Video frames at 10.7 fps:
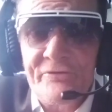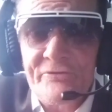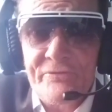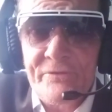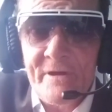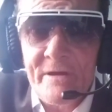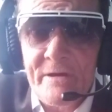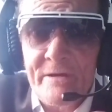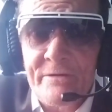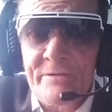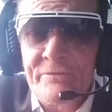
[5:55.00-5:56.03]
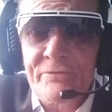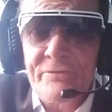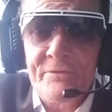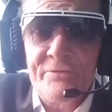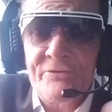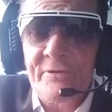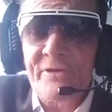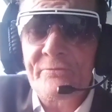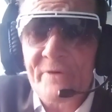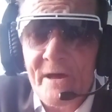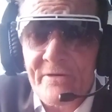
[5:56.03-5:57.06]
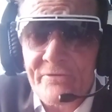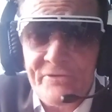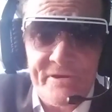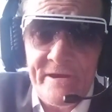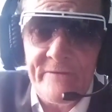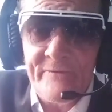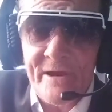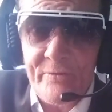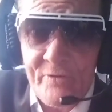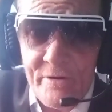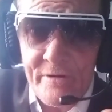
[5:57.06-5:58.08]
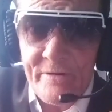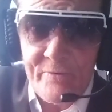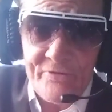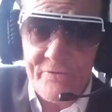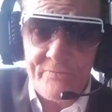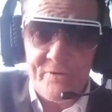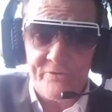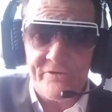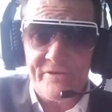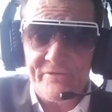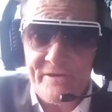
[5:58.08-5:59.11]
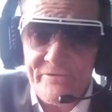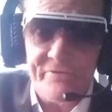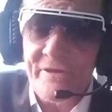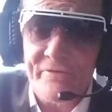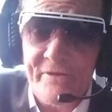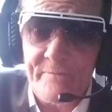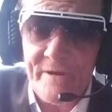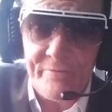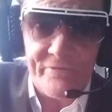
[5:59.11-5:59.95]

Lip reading: this trespass? She didn't even know the word. It wasn't what she said. She said something